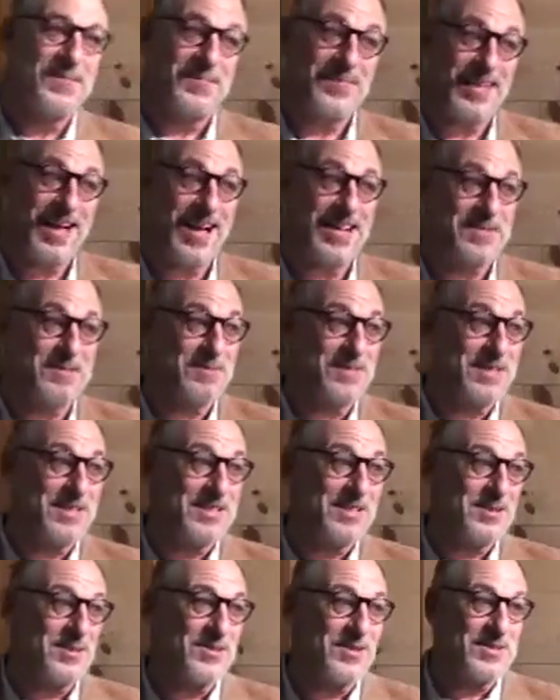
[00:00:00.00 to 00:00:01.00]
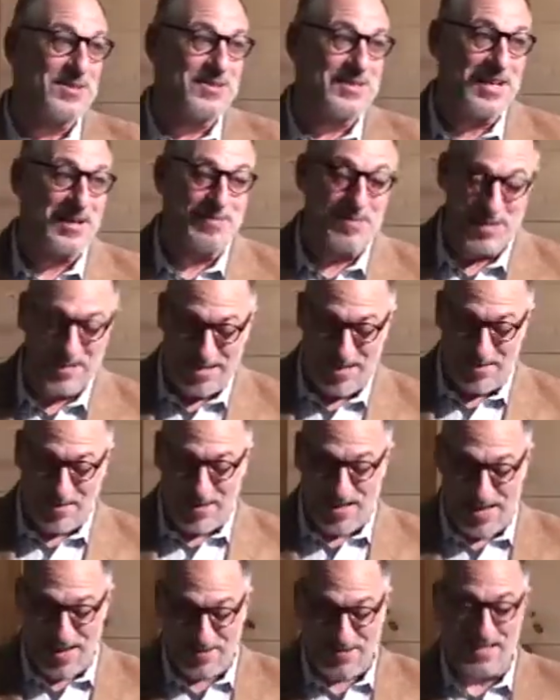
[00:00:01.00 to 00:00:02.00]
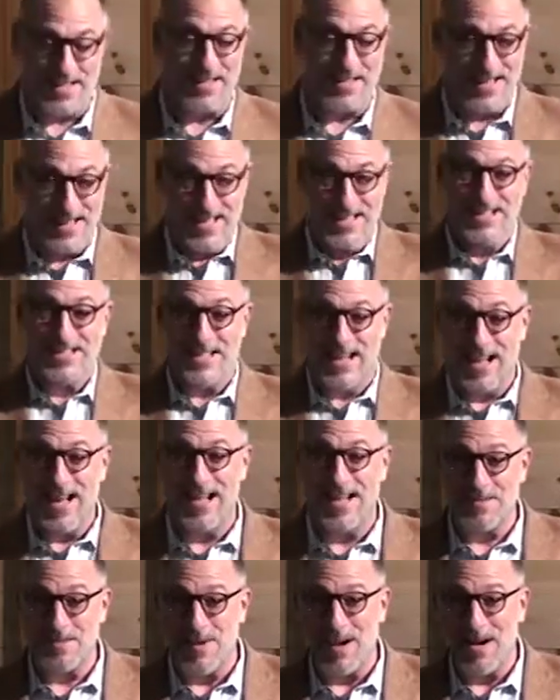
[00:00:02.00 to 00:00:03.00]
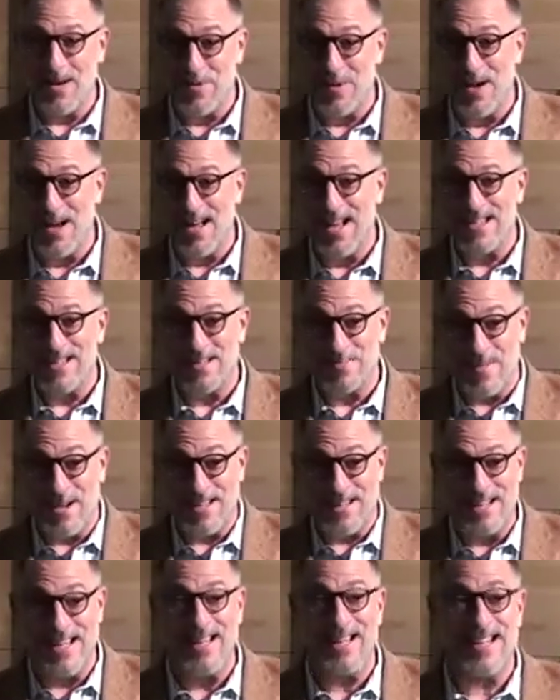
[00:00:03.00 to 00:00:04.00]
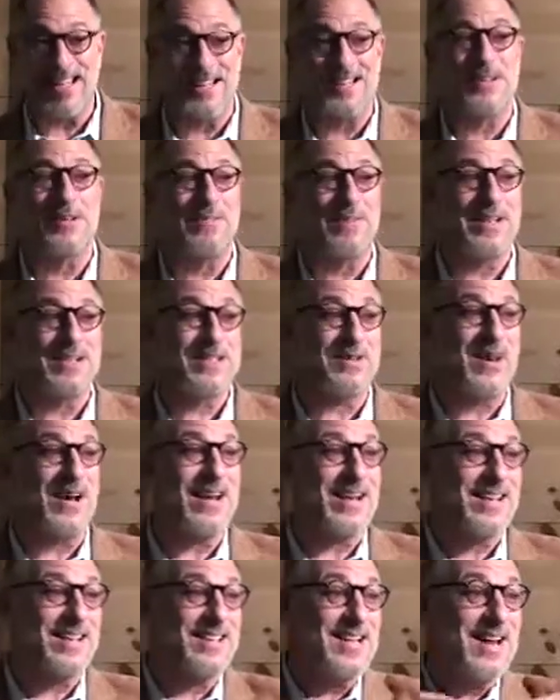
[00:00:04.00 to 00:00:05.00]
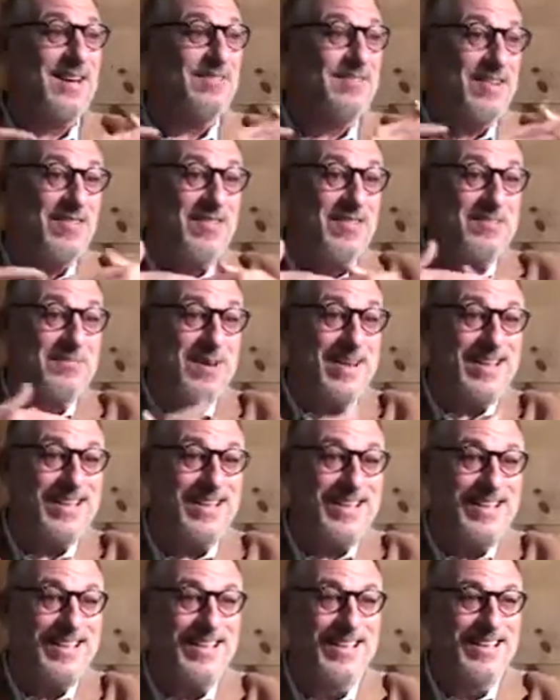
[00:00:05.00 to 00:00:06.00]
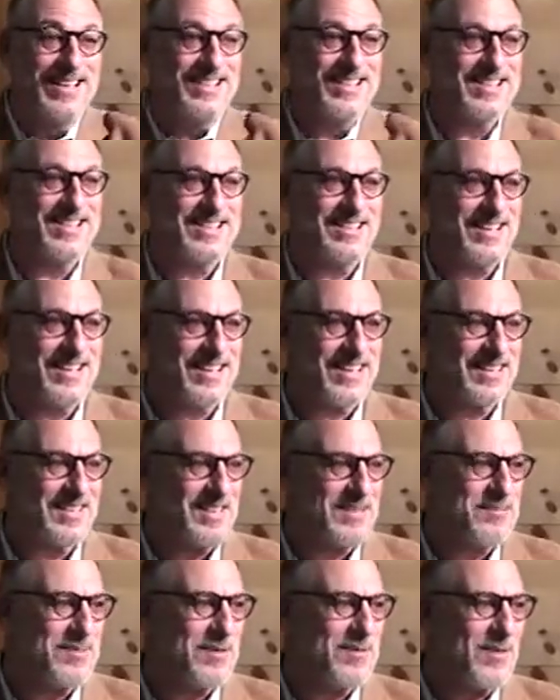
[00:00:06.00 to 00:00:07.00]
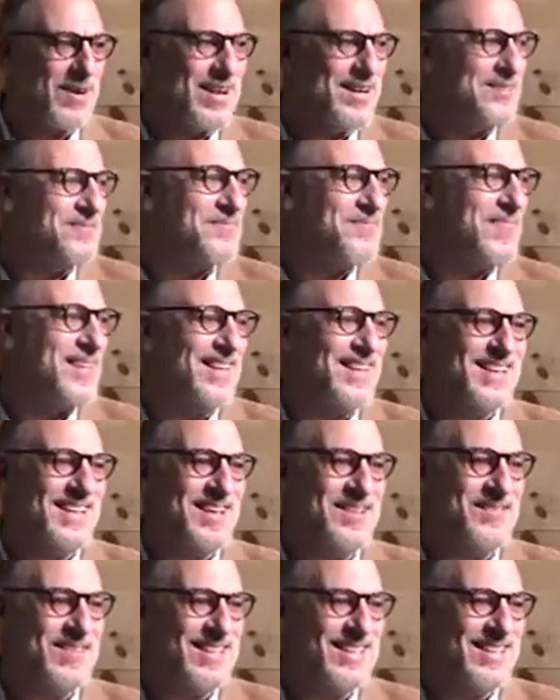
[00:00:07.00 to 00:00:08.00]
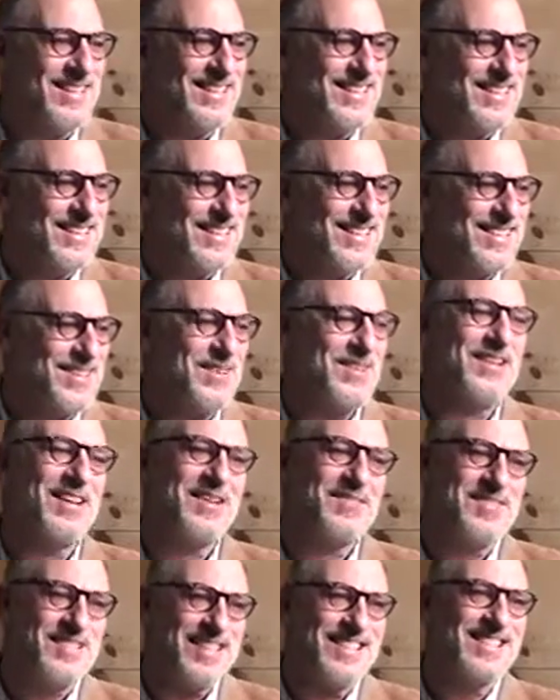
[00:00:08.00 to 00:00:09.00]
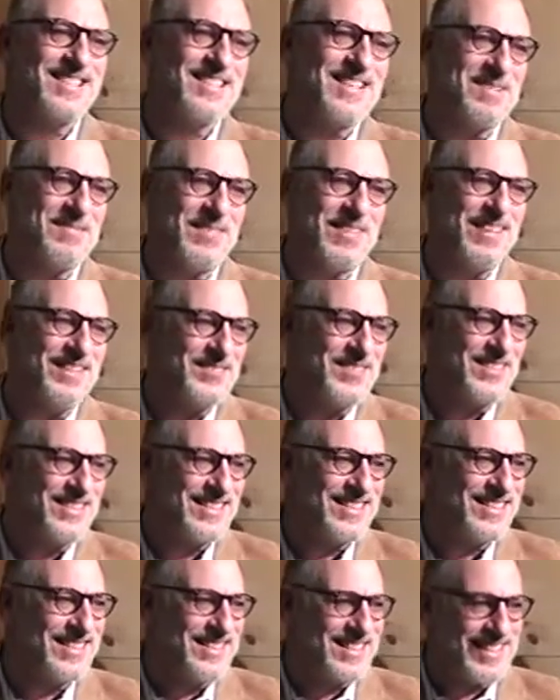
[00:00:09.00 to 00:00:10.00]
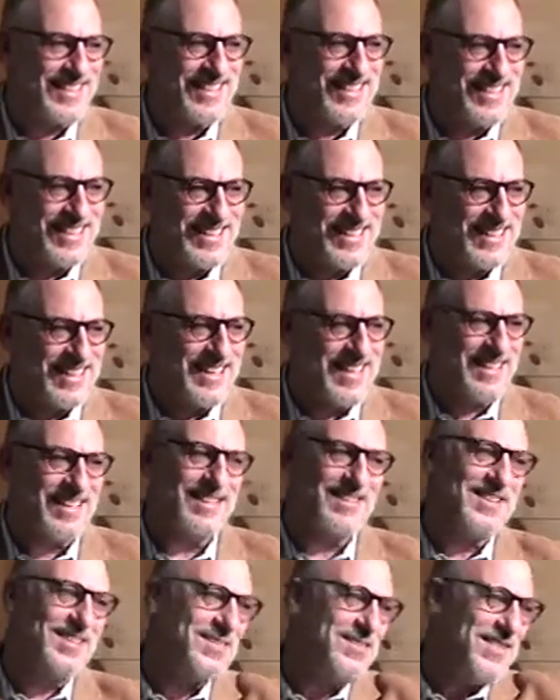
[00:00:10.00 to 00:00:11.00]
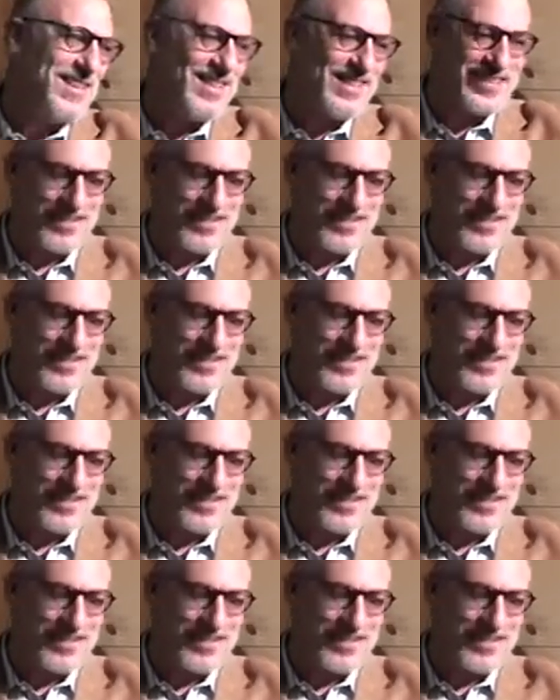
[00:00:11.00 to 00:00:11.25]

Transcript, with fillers: That's pretty cool. So that means I might have to change my ways and my thinking a little bit so I can love everybody just like I love my wife. Amen? Or I love Jesus, I mean, but uh, I love that